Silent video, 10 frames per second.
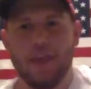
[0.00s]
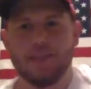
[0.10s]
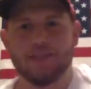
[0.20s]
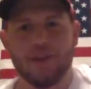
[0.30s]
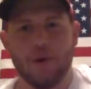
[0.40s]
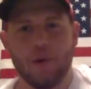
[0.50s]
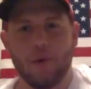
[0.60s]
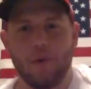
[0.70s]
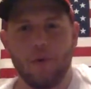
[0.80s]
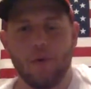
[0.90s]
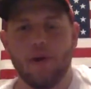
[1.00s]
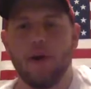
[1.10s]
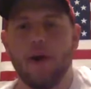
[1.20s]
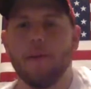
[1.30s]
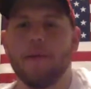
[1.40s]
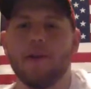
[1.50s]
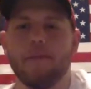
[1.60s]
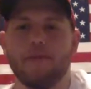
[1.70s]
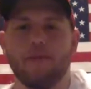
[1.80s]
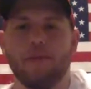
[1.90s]
So Amir
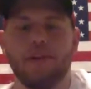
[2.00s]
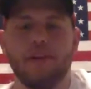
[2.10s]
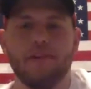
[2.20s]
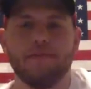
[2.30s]
Abdullah,